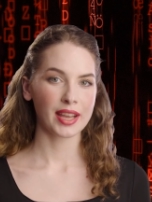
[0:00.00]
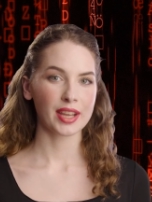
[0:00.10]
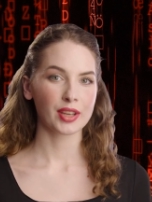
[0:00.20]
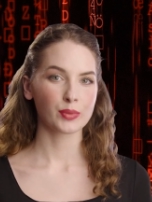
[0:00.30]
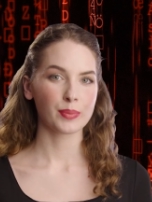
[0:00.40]
A
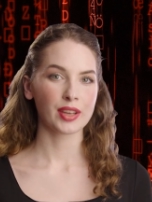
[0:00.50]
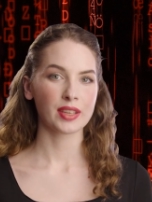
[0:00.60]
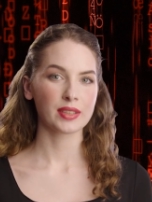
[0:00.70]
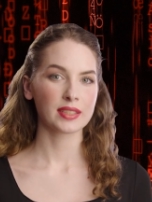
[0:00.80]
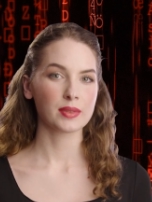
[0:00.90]
I can be
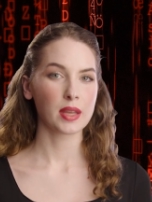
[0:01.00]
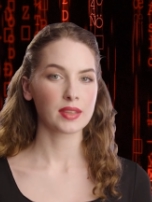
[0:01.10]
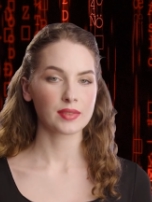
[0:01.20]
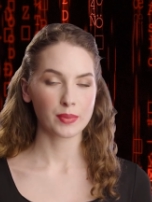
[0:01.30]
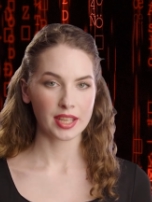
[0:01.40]
used to
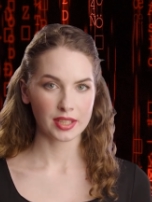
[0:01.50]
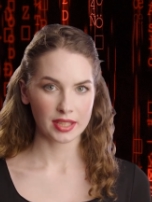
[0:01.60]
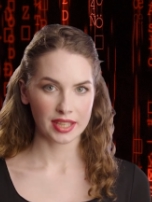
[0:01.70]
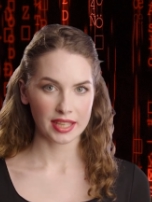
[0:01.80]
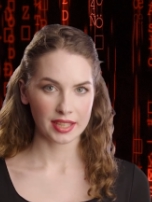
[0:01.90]
automate
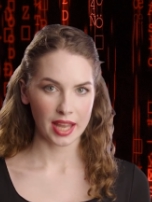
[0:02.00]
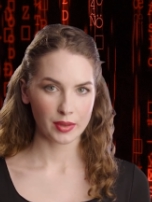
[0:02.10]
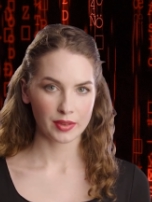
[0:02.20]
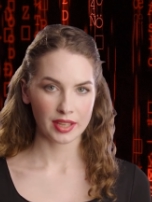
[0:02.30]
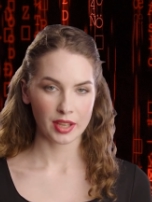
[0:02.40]
routine
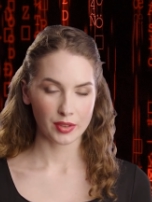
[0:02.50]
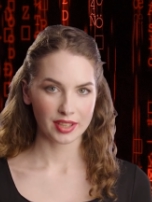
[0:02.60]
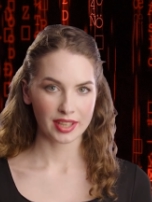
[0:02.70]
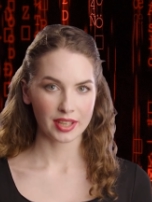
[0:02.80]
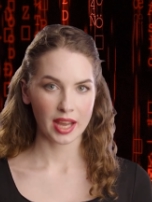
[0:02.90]

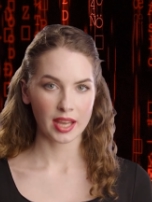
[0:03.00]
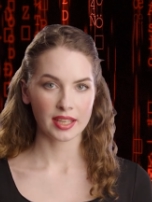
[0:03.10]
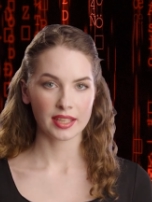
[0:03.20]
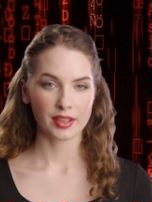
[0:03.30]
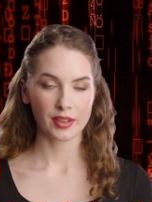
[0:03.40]
cybersecurity
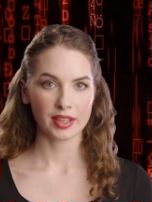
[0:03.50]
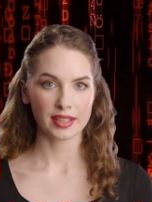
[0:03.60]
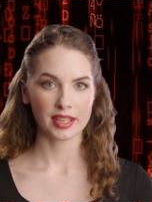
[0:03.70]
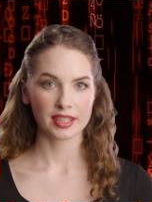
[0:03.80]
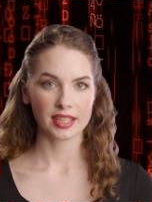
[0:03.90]
tasks,
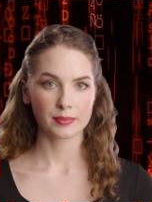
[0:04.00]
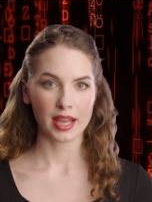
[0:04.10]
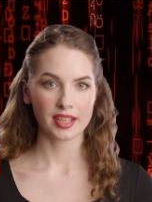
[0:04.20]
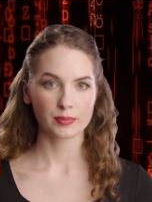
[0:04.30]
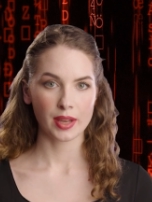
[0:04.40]
such as
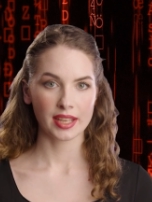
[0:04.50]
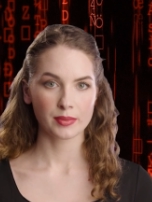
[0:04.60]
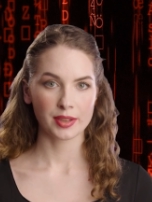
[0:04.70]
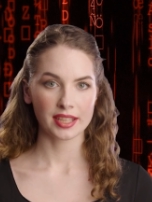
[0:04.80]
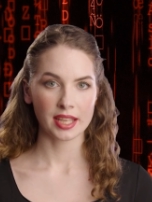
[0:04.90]
patch
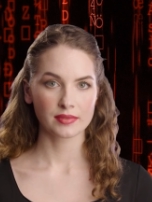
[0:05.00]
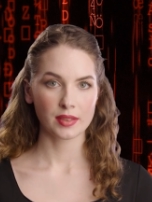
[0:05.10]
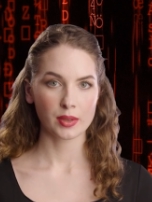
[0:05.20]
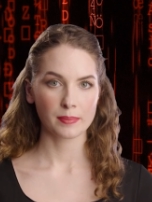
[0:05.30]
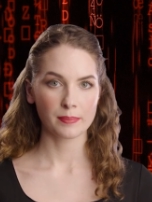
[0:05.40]
management and
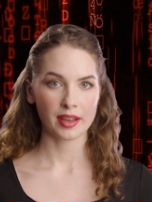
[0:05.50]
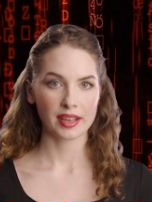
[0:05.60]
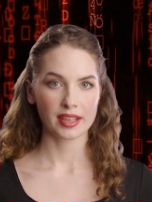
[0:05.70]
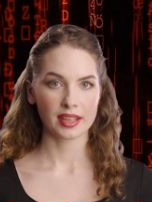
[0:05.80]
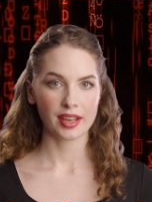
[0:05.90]

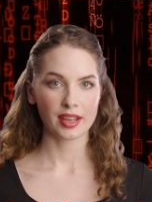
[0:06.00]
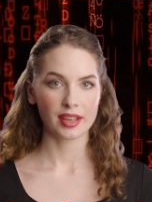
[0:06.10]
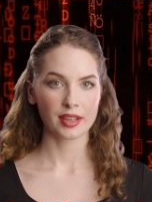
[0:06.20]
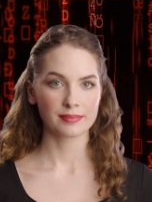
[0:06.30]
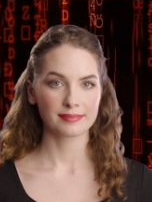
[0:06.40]
vulnerability
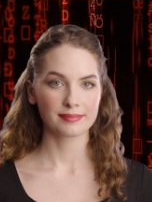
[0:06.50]
scanning.